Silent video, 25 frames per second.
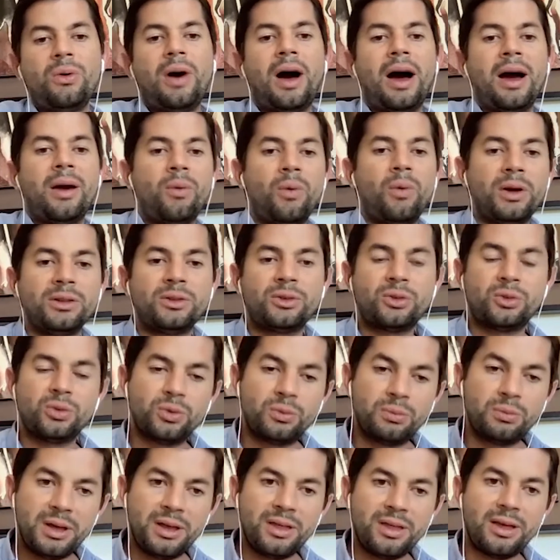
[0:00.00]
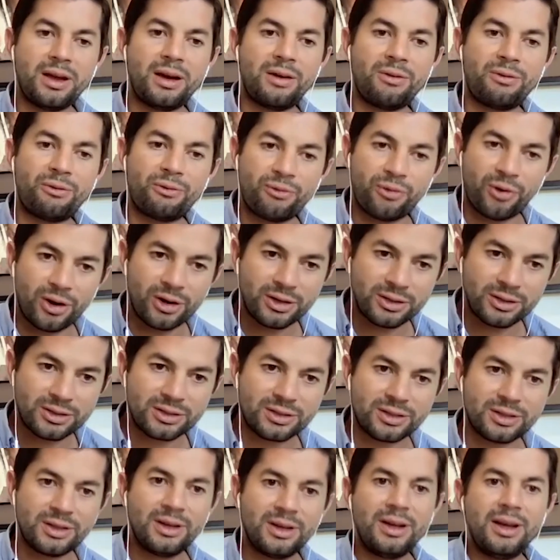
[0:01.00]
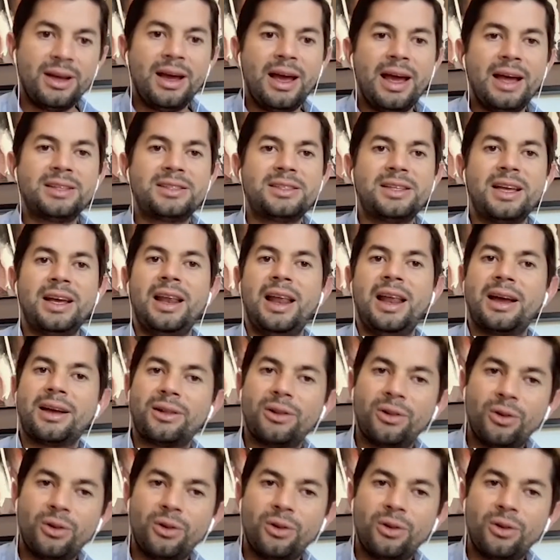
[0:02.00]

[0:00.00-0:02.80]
I want to be there first and say, like,